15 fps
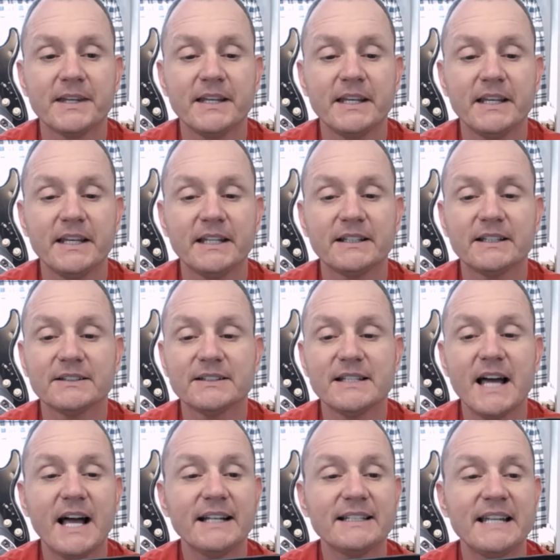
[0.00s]
it does
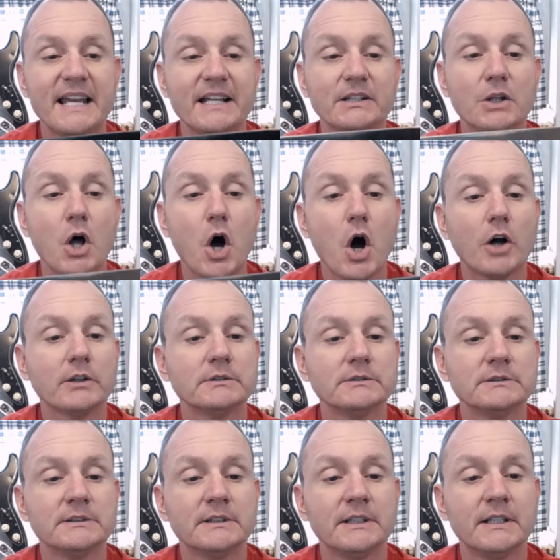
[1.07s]
not take long.
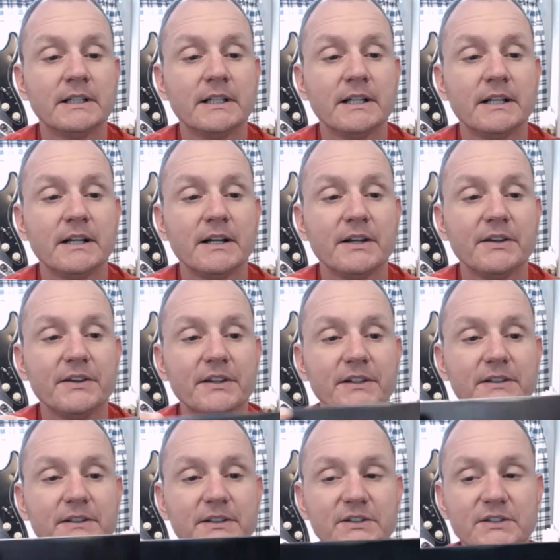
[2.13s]

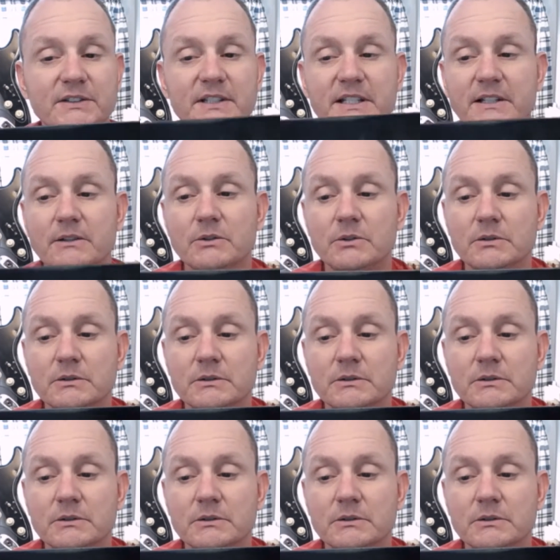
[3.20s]
The steel